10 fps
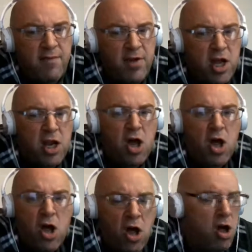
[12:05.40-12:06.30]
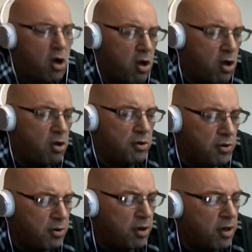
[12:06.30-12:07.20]
Avalon,
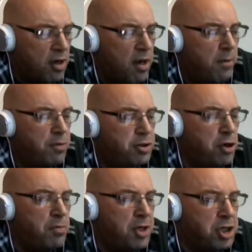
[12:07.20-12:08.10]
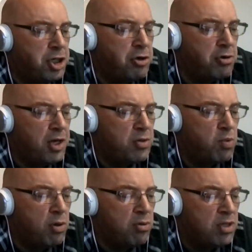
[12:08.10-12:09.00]
presumably to cure his
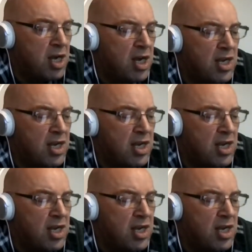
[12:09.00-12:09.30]
wounds.